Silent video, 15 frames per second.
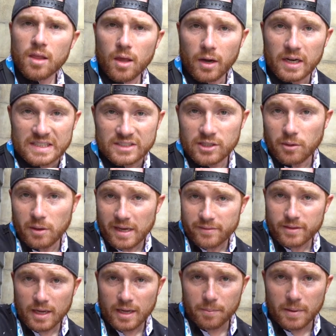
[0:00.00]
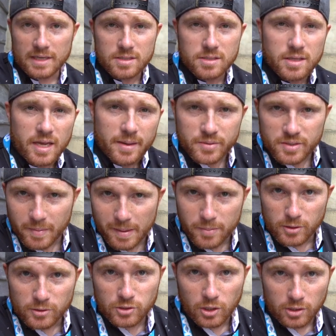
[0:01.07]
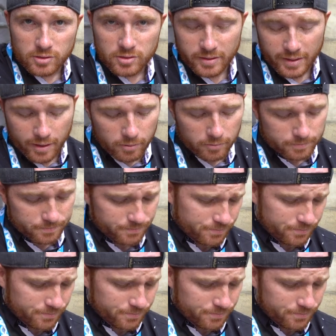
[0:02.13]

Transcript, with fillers: All right, so I've got my stamps and my postcards now.